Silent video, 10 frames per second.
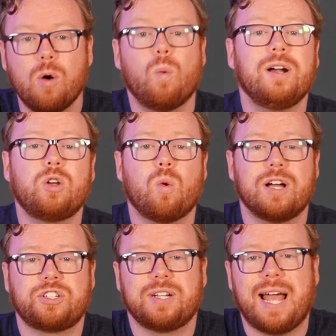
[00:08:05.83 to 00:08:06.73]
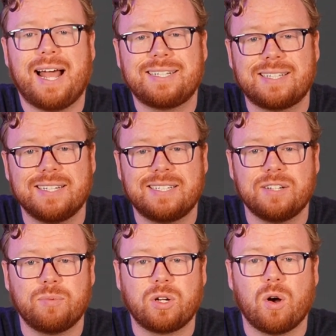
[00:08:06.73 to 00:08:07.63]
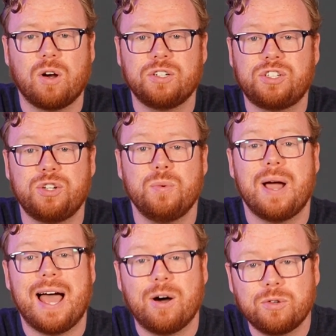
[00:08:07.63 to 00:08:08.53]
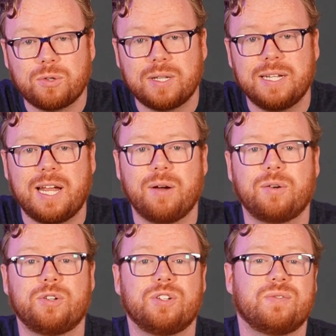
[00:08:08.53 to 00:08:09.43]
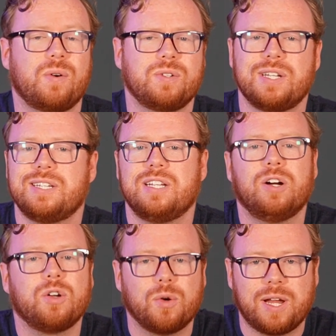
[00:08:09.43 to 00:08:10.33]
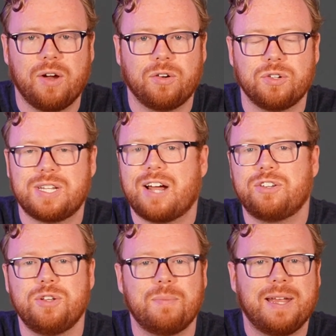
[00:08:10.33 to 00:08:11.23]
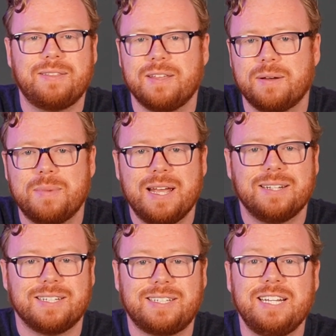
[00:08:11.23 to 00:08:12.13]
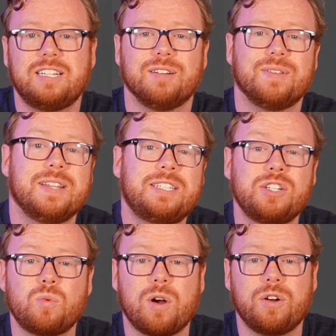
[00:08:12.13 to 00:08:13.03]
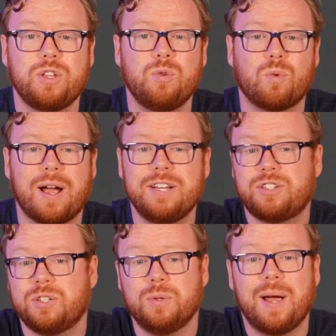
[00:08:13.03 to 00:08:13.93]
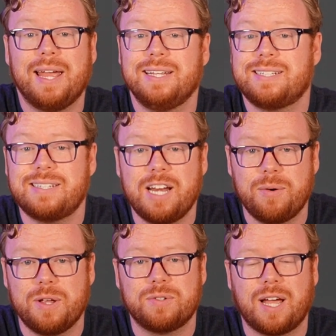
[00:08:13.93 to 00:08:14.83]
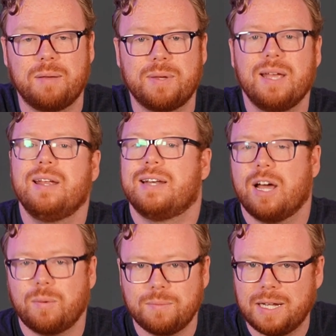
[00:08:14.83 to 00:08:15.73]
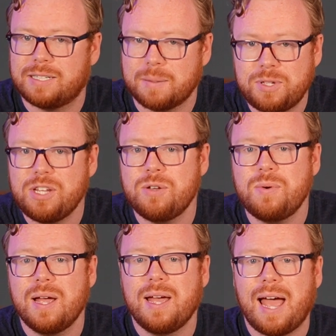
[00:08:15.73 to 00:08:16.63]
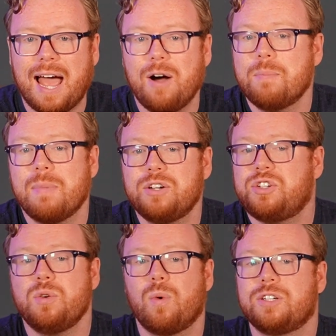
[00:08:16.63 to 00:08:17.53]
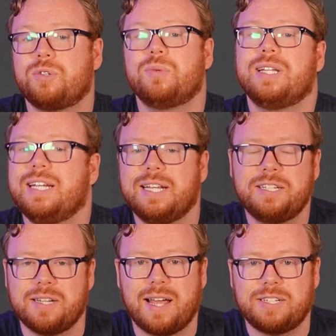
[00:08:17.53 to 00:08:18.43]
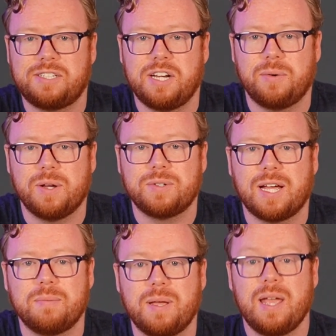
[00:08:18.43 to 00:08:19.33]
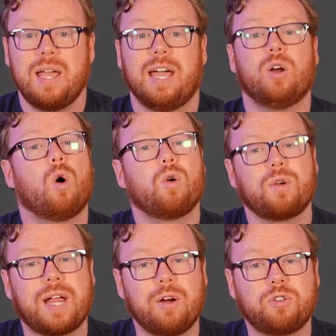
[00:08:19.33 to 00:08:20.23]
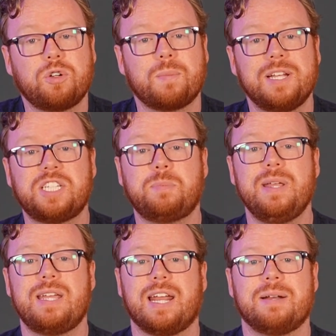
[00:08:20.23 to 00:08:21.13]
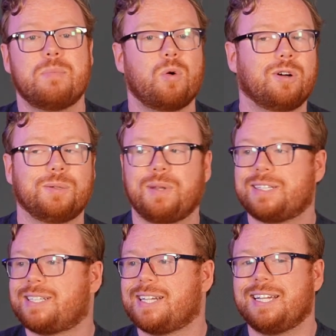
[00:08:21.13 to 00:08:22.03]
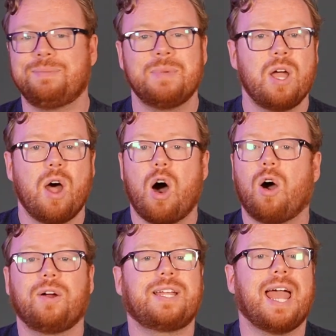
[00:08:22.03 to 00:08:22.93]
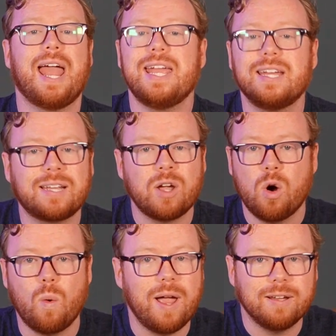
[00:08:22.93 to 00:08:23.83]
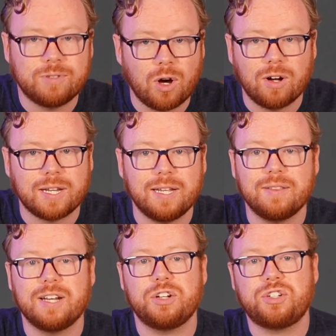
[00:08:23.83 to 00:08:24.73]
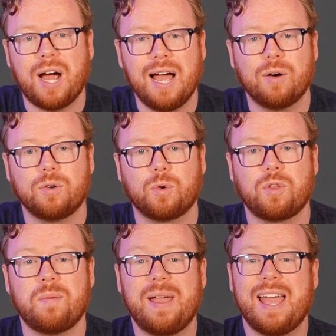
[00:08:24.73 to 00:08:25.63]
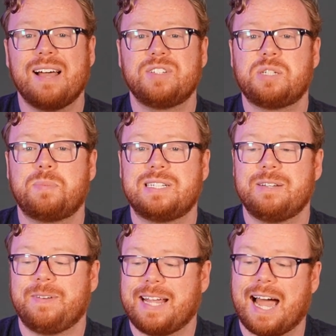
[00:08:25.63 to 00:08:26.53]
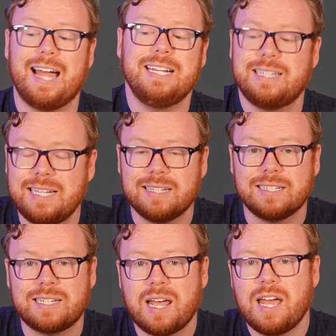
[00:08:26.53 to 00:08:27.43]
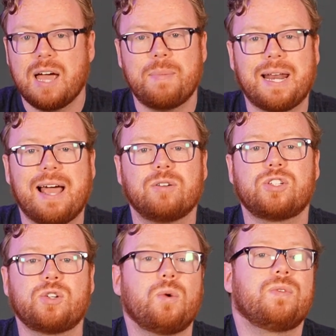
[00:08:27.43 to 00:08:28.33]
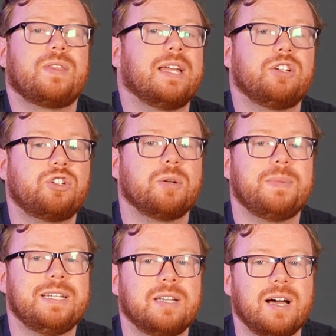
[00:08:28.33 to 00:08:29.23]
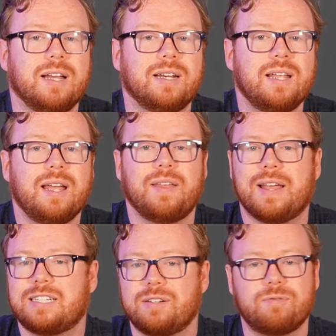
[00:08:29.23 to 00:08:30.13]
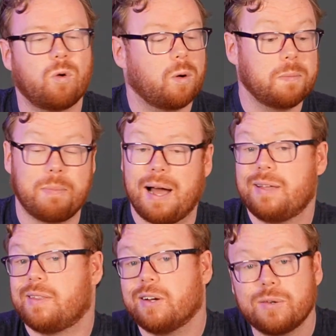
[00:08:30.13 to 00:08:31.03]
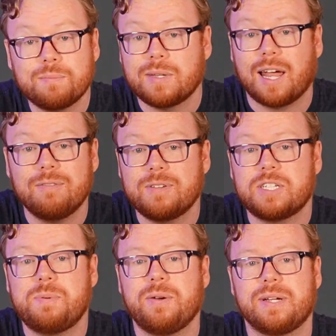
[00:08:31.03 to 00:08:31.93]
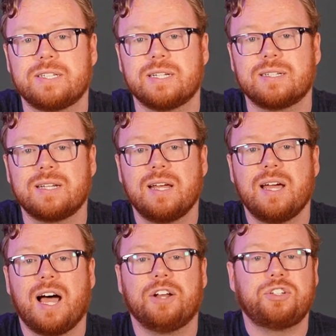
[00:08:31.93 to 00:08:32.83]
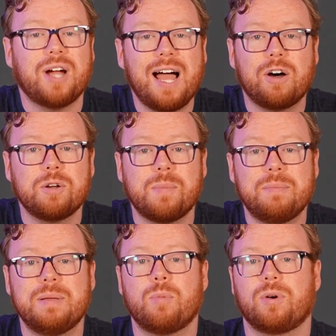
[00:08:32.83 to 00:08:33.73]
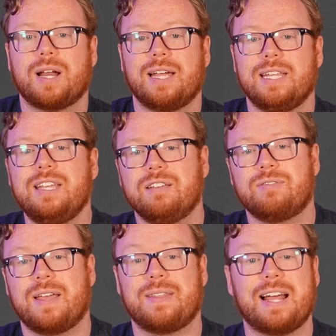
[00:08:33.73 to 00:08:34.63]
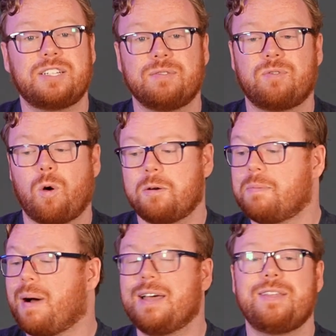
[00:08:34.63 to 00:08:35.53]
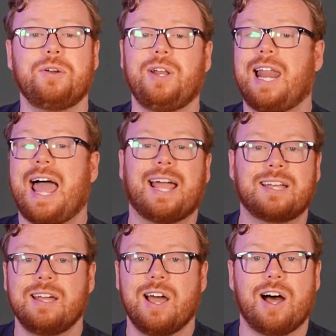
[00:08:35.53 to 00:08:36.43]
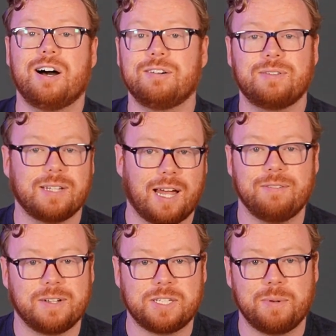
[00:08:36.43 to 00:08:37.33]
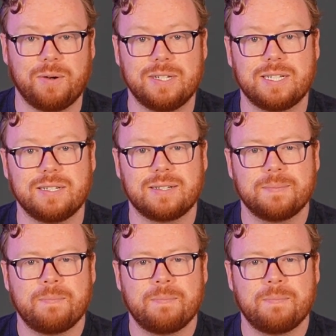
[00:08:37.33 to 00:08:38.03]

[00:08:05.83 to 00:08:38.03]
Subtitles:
One question asked this in regards to elderly characters versus younger characters. How do you make them distinctive? And this is where you write to a stereotype. Now, it's up to you how much you want to lean into that stereotype. An older character may speak in a more, let's say, archaic way of talking than a child, or they may have specific ideas about how certain things should be done, and that's informed by their life experiences. A child may be more naive, and that's informed by their lack of life experiences.